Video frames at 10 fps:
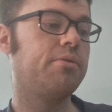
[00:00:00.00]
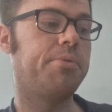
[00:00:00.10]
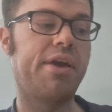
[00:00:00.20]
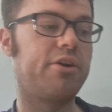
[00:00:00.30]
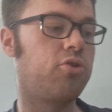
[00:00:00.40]

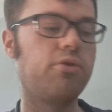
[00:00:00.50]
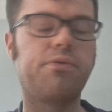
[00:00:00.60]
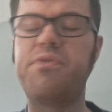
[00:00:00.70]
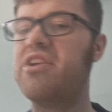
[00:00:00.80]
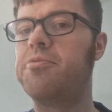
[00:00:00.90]
But yeah, good
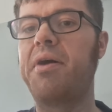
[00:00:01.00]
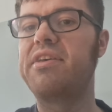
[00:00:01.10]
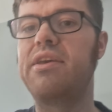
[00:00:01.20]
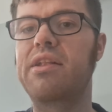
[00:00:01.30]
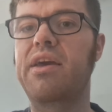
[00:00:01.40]
finish by
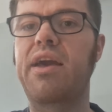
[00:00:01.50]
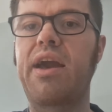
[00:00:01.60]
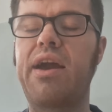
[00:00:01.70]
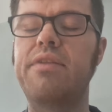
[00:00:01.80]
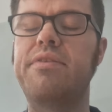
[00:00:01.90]
Healy,
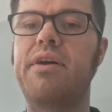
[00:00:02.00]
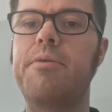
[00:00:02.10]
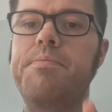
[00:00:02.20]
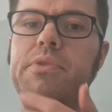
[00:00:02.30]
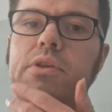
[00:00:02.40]

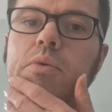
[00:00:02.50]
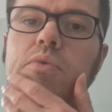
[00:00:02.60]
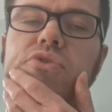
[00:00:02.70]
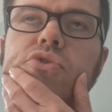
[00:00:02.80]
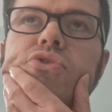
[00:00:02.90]
and it
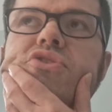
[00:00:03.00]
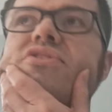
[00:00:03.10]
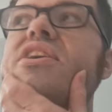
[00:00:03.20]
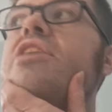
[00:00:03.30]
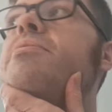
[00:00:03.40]
was good to
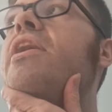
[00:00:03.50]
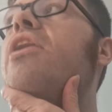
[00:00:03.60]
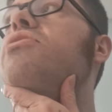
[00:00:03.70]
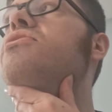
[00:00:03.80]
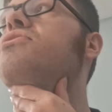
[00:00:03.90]
see him get
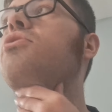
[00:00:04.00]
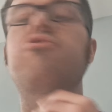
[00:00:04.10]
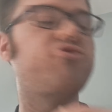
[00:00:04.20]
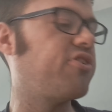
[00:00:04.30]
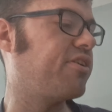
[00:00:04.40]
on the
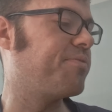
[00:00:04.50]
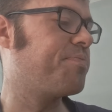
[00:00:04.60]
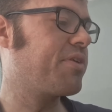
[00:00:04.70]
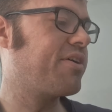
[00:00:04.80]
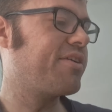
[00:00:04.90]
score sheet.
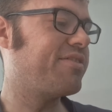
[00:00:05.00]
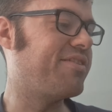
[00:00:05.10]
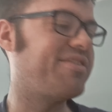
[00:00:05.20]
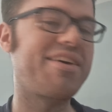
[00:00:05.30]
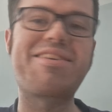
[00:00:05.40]

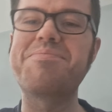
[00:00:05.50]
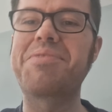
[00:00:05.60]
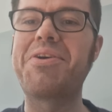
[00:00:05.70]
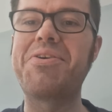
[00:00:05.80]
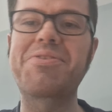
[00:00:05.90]
Didn't take him
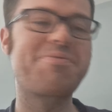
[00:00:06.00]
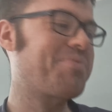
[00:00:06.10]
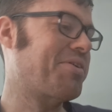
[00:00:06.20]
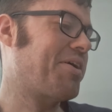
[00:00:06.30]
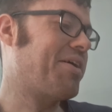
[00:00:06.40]
long.
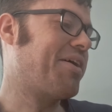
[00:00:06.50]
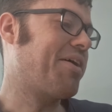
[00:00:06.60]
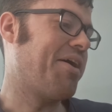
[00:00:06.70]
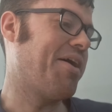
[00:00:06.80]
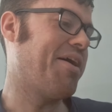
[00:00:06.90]

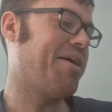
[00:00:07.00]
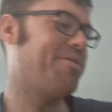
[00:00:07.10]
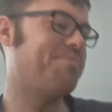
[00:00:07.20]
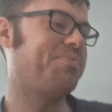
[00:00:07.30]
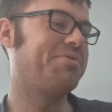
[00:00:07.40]

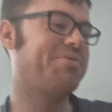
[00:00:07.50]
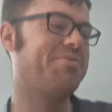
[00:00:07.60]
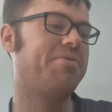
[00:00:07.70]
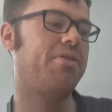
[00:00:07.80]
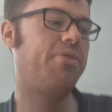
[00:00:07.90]

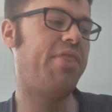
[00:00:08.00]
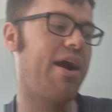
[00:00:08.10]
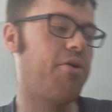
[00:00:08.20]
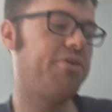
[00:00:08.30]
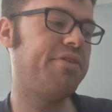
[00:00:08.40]

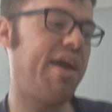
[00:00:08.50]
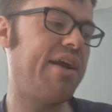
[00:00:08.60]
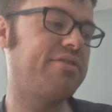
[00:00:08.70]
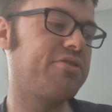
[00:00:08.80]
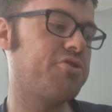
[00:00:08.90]
Now the
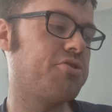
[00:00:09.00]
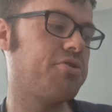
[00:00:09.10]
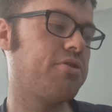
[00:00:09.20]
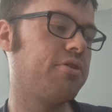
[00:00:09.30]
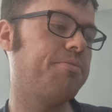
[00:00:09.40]
next
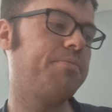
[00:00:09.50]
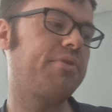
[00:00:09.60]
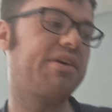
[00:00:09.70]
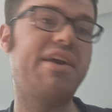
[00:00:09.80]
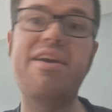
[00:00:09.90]
goal
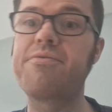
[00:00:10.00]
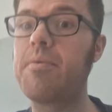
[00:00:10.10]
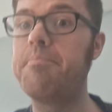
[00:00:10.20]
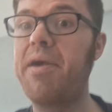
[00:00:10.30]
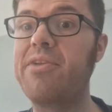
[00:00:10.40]
came
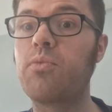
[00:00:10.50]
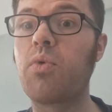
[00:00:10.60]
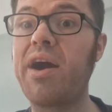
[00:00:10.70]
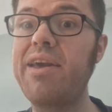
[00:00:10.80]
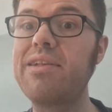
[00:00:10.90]
from Ben
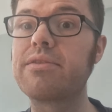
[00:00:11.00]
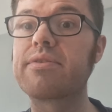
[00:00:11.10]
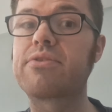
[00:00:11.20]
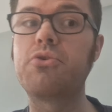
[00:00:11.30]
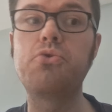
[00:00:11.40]

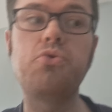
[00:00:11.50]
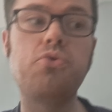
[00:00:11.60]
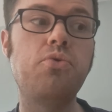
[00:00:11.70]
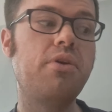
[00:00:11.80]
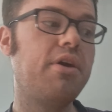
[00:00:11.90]
Wiles,
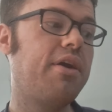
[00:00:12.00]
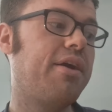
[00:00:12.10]
who,